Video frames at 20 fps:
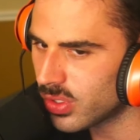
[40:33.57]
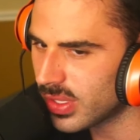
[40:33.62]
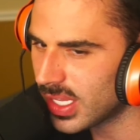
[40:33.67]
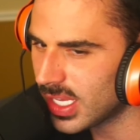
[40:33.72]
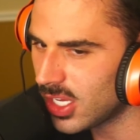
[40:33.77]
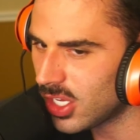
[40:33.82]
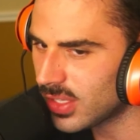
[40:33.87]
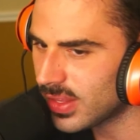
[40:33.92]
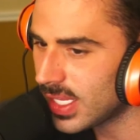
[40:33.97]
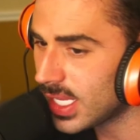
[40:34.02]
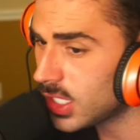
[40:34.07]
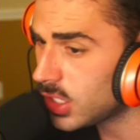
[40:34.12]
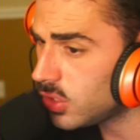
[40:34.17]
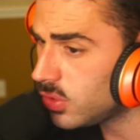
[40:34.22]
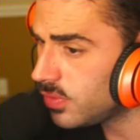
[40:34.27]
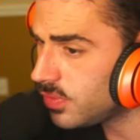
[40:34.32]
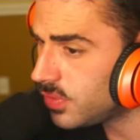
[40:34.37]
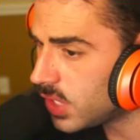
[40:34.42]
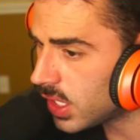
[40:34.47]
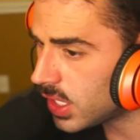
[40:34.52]
They got that
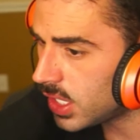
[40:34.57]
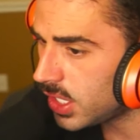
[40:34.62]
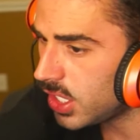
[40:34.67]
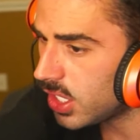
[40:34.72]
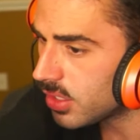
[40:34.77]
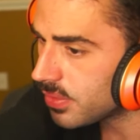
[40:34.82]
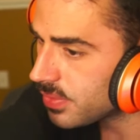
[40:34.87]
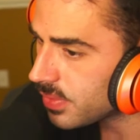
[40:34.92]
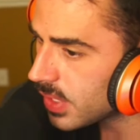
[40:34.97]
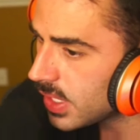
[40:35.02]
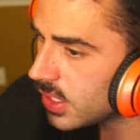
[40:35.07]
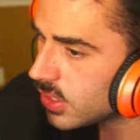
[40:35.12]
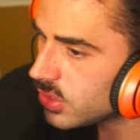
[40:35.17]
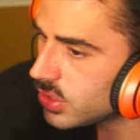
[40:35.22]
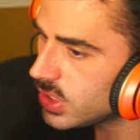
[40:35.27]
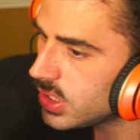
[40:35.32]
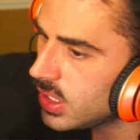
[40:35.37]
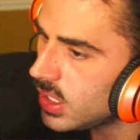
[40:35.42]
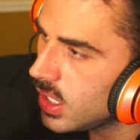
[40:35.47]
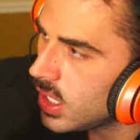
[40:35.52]
you've done enough energy.